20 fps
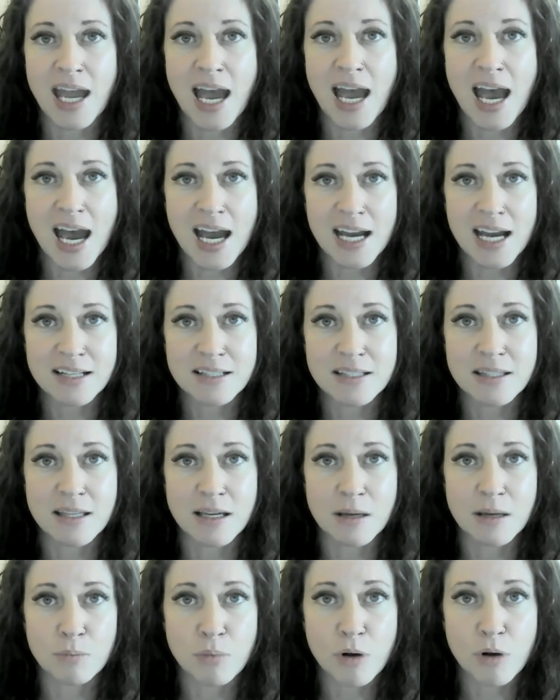the
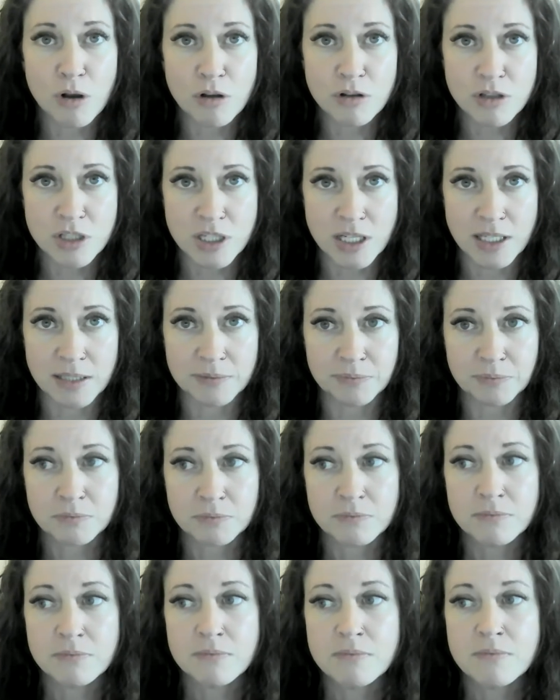act, the
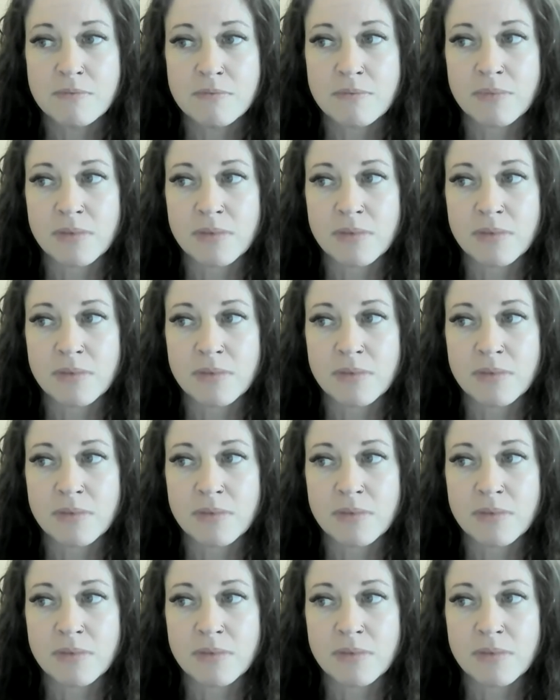compulsion.